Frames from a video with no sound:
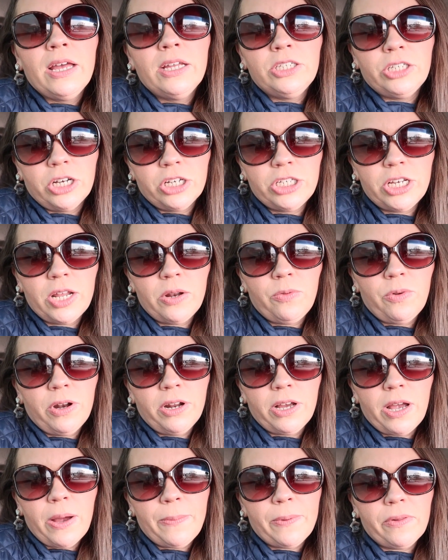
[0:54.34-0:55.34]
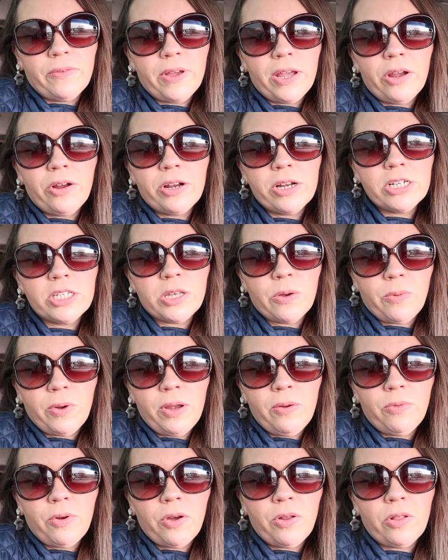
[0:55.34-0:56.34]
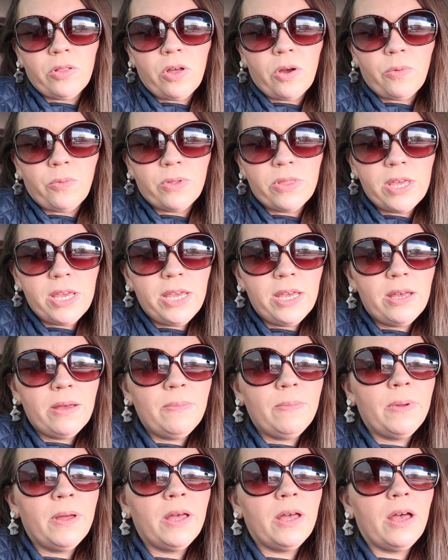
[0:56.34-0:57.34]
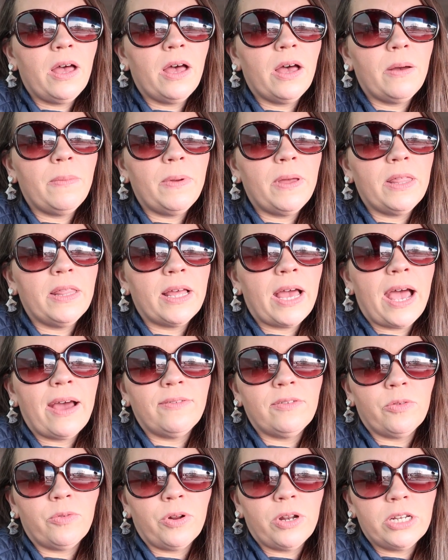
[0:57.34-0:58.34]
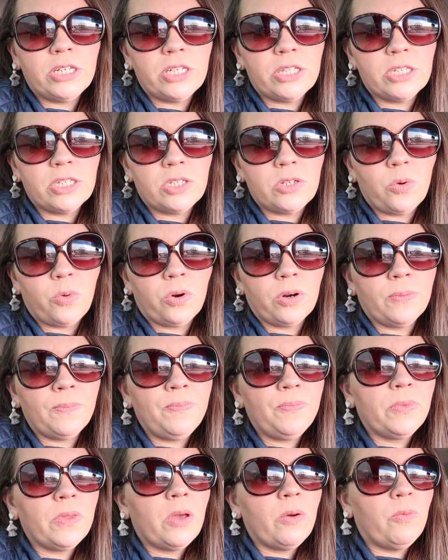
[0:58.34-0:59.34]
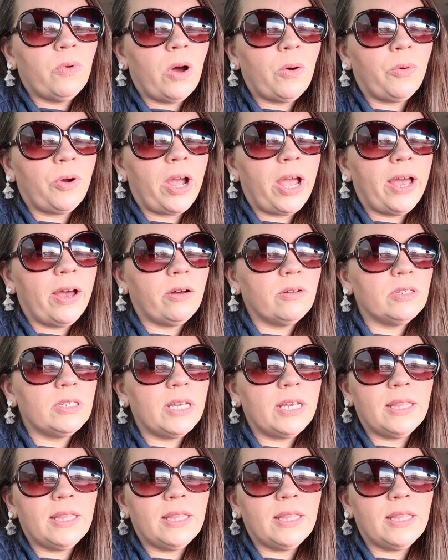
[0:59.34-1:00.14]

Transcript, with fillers: Josh had to run a couple of errands, so we rode along with him, and I have to run into the store while we're out.